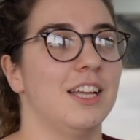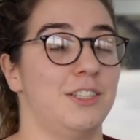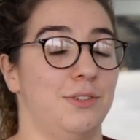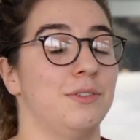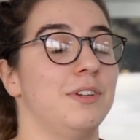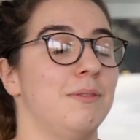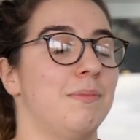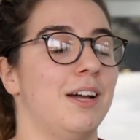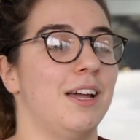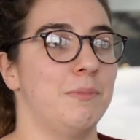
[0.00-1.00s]
So in
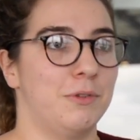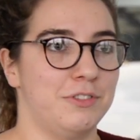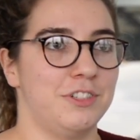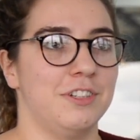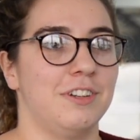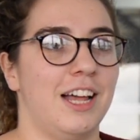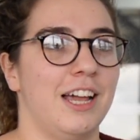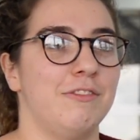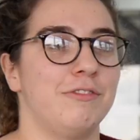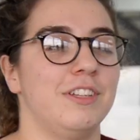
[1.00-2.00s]
my professional
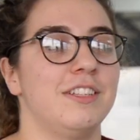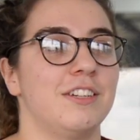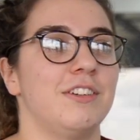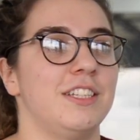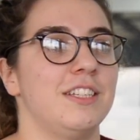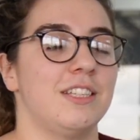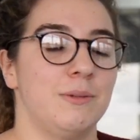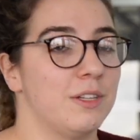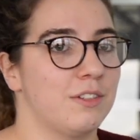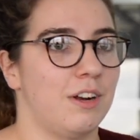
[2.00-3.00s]
life, integrating
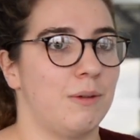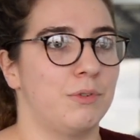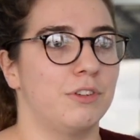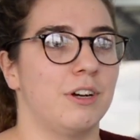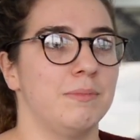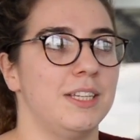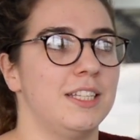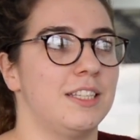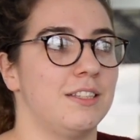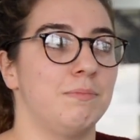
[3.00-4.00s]
Siebel Scholar Program,
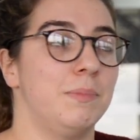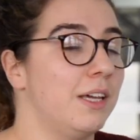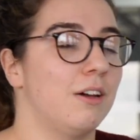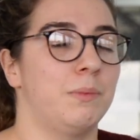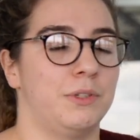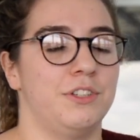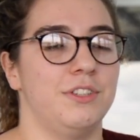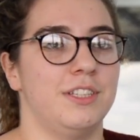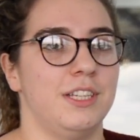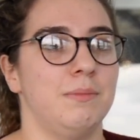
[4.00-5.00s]
it's a big
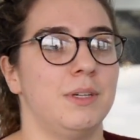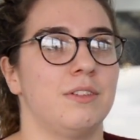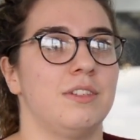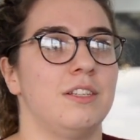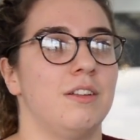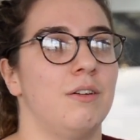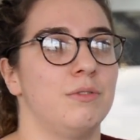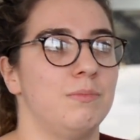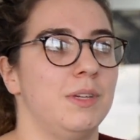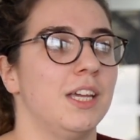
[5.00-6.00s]
opportunity because it
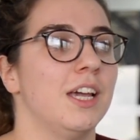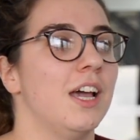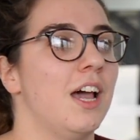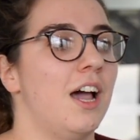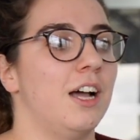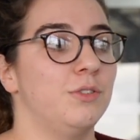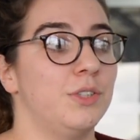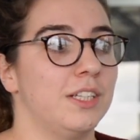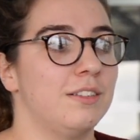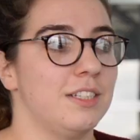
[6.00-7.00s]
allows me to
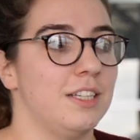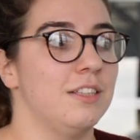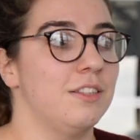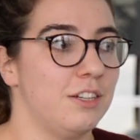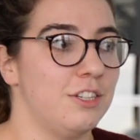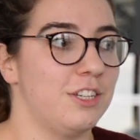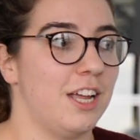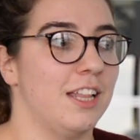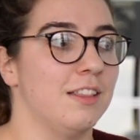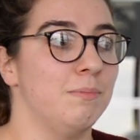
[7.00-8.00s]
get in touch
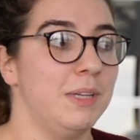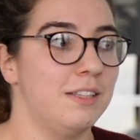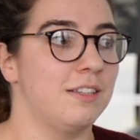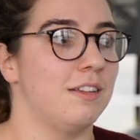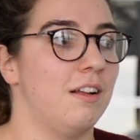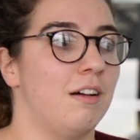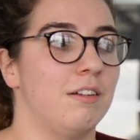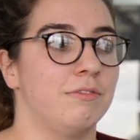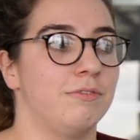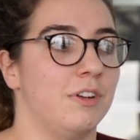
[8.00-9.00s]
and meet a lot
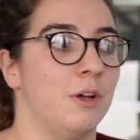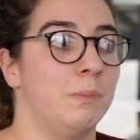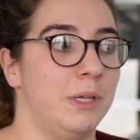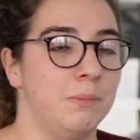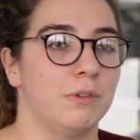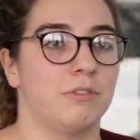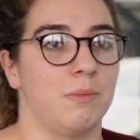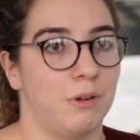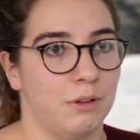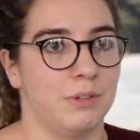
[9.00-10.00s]
of people
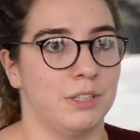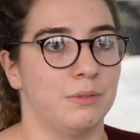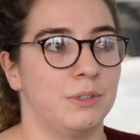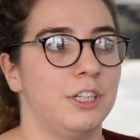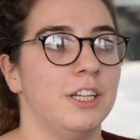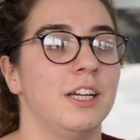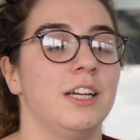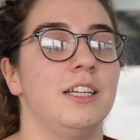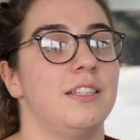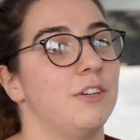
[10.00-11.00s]
from all around the world,
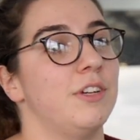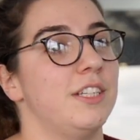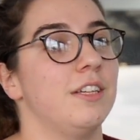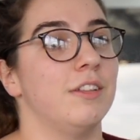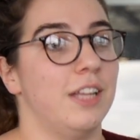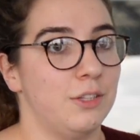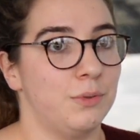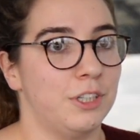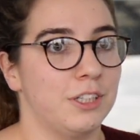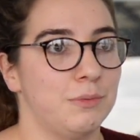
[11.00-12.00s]
integrating a
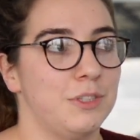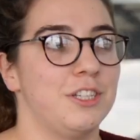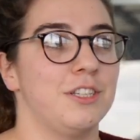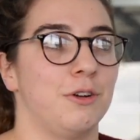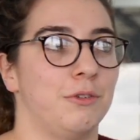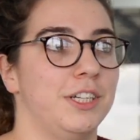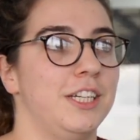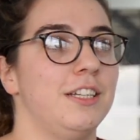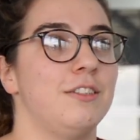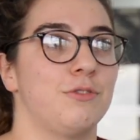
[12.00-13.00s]
network which is
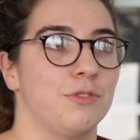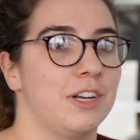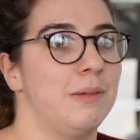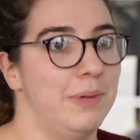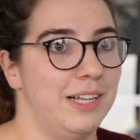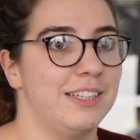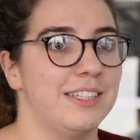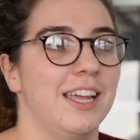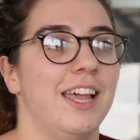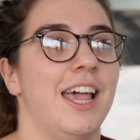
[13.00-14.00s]
already strongly
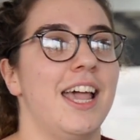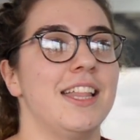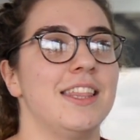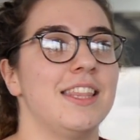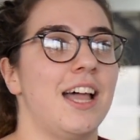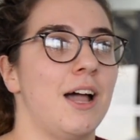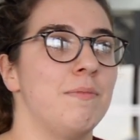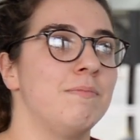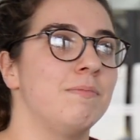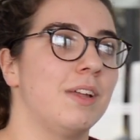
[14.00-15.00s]
built, and
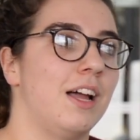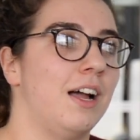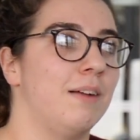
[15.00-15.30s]
I'm